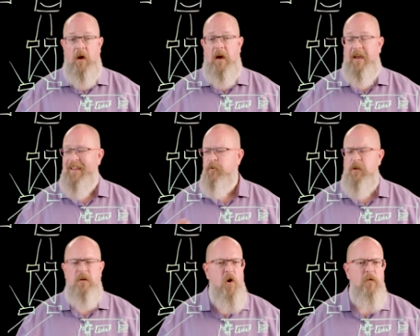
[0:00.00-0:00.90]
Uh, even
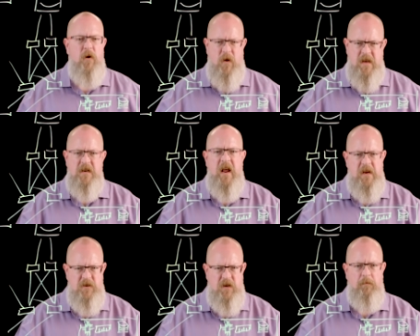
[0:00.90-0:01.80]
Lenovo has an
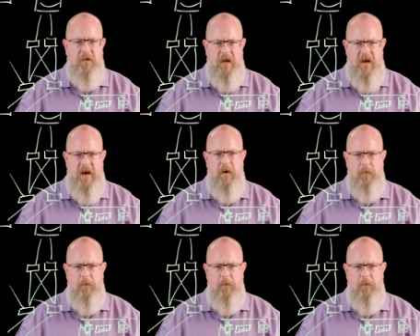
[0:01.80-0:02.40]
HCI